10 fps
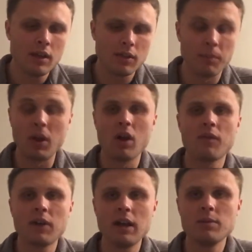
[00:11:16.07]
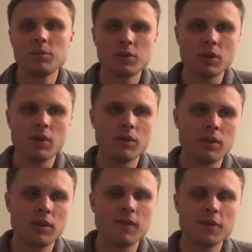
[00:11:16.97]
the playoff games,
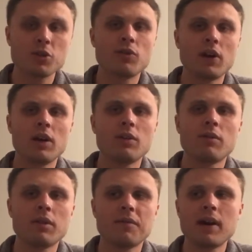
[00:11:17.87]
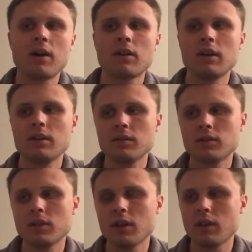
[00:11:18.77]
the divisional round over the Falcons,